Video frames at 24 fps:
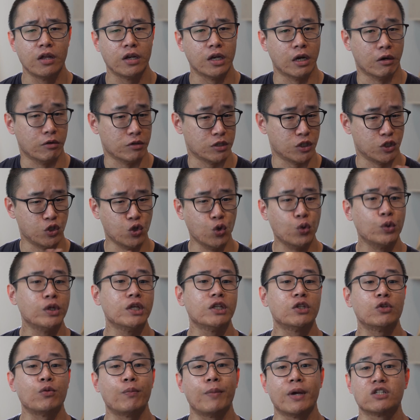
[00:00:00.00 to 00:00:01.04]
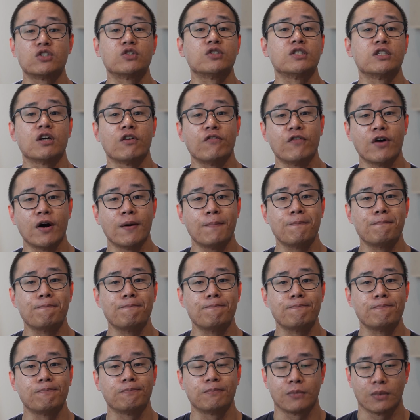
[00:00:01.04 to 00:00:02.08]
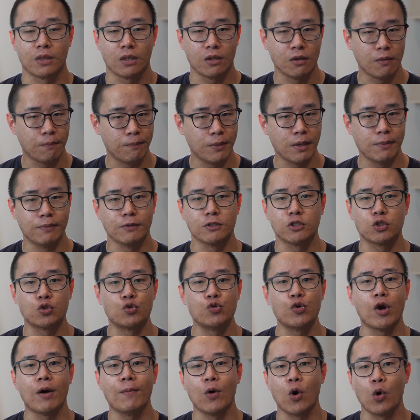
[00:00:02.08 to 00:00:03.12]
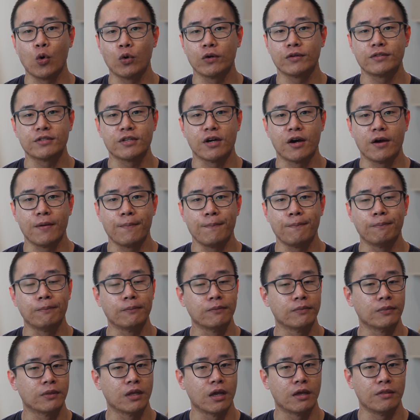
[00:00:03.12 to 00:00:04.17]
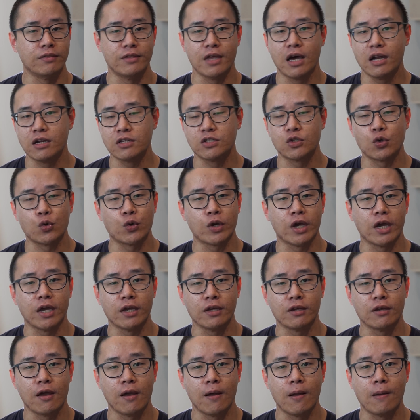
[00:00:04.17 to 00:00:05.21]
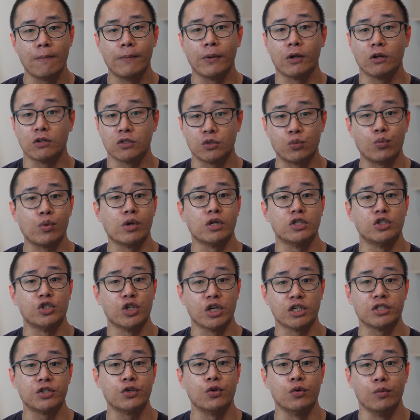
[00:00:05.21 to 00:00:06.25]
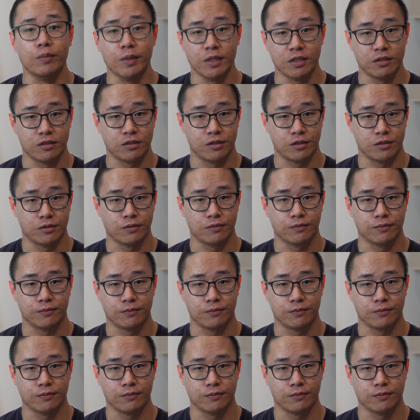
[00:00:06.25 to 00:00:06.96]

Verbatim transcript: There is no need to bash yourself up. People screw up all the time, and that is okay because we are just humans.